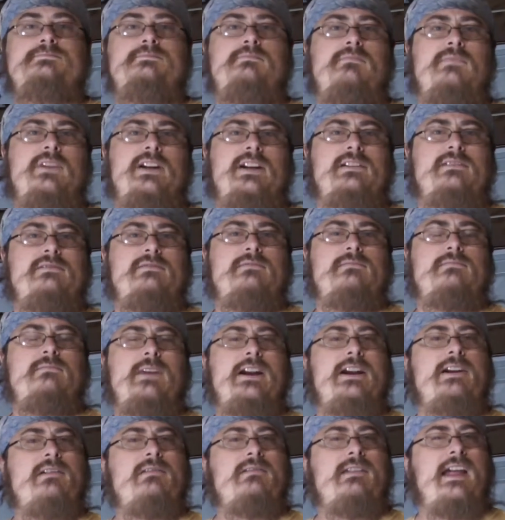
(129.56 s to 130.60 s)
But
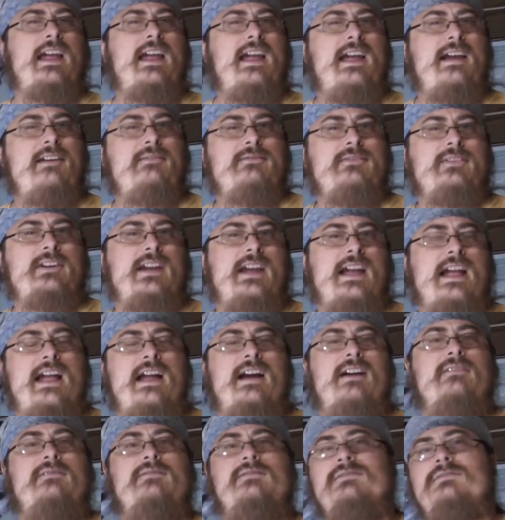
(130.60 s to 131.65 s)
we don't have to
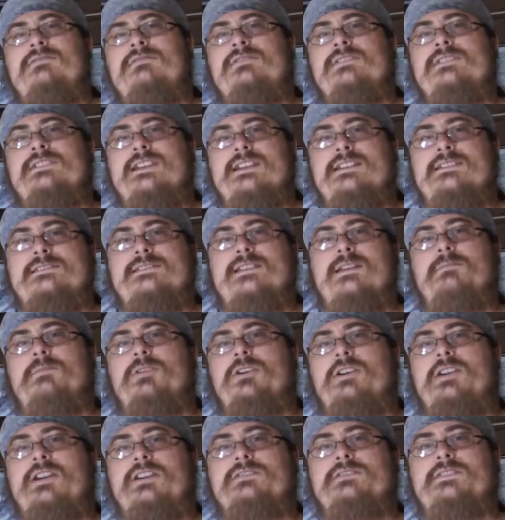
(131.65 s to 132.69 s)
have 10
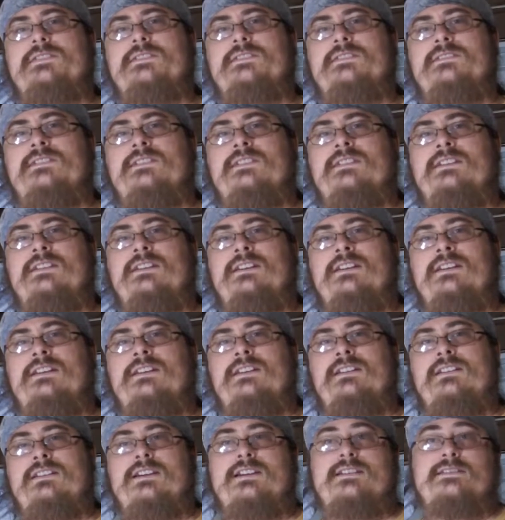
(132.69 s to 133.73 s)
separate digits.
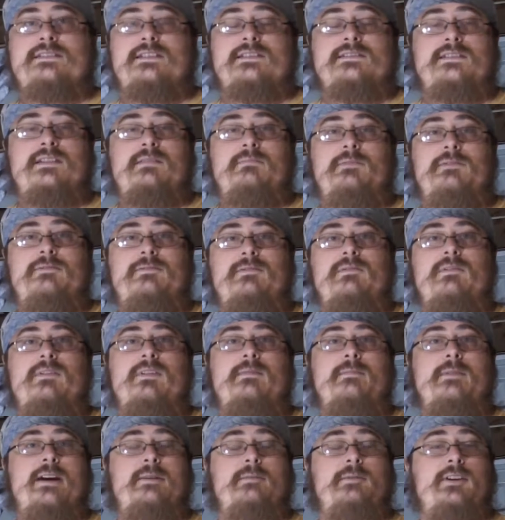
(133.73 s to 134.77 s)
As I said before, the
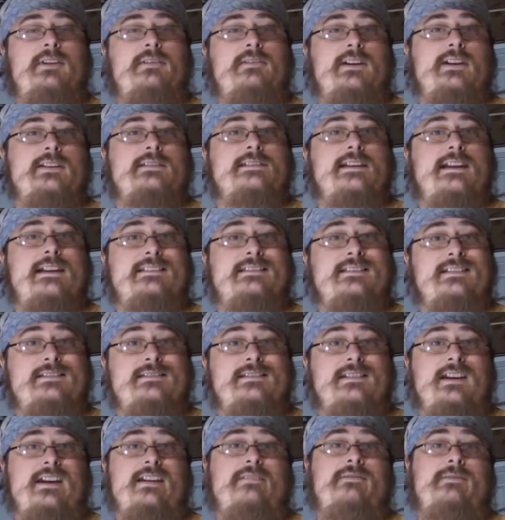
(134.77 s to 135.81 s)
Babylonians had
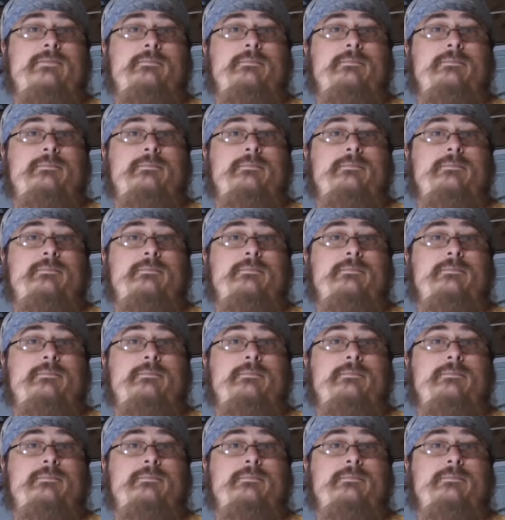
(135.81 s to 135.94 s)
60 of them.